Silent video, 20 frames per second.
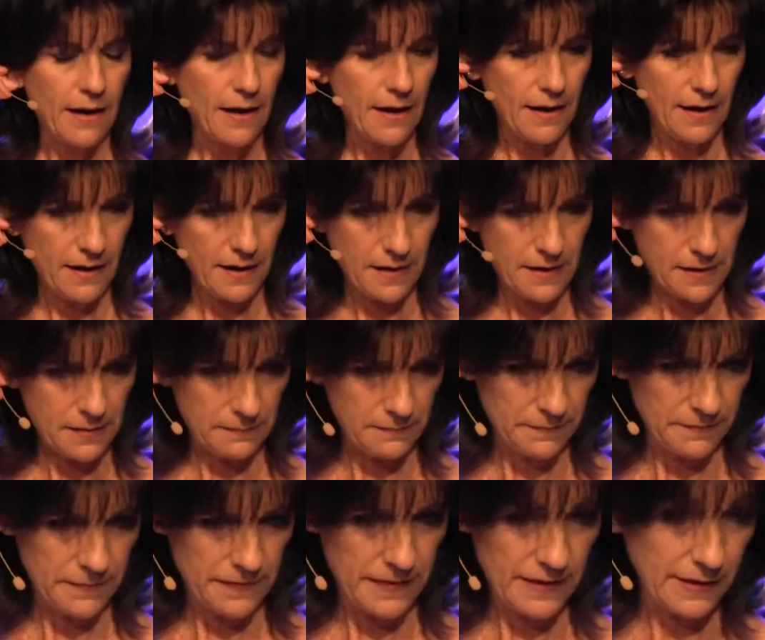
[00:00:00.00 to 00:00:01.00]

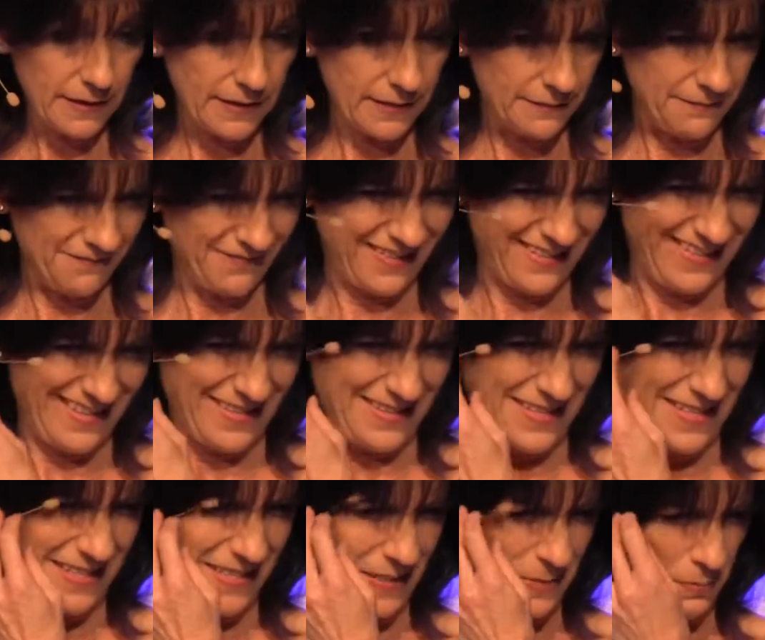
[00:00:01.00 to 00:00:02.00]
Then, I think
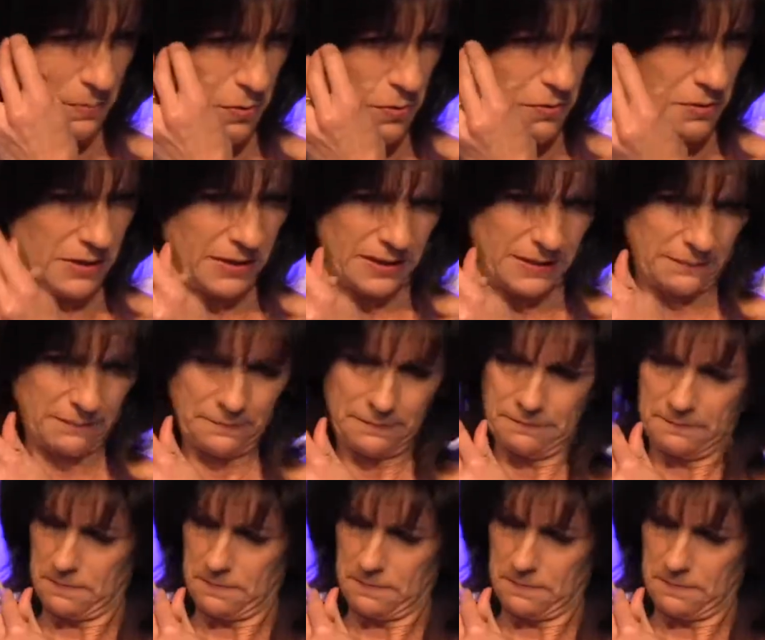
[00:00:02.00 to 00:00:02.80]
this is pulling.